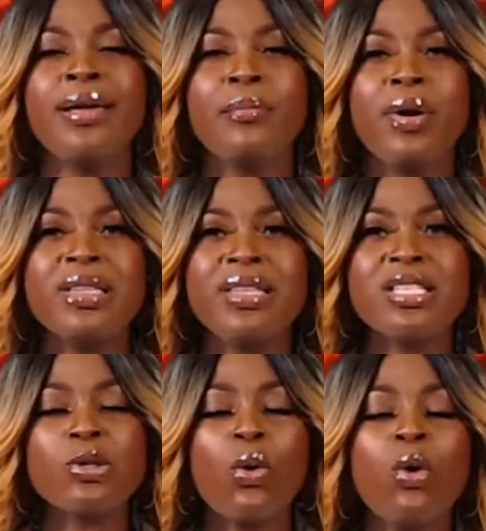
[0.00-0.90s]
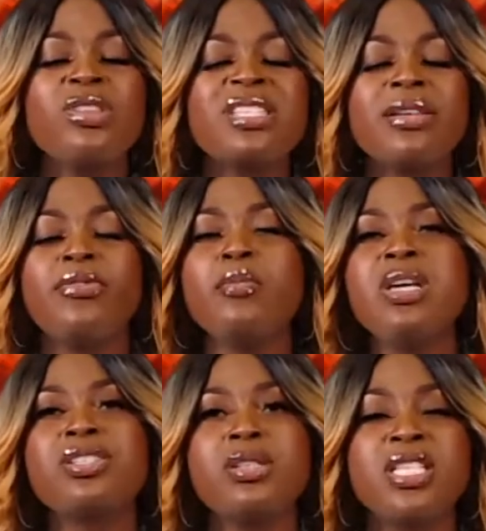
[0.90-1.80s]
but all this
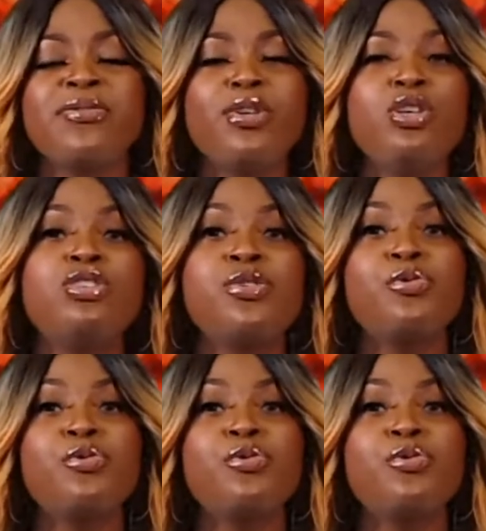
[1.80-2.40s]
information is for you to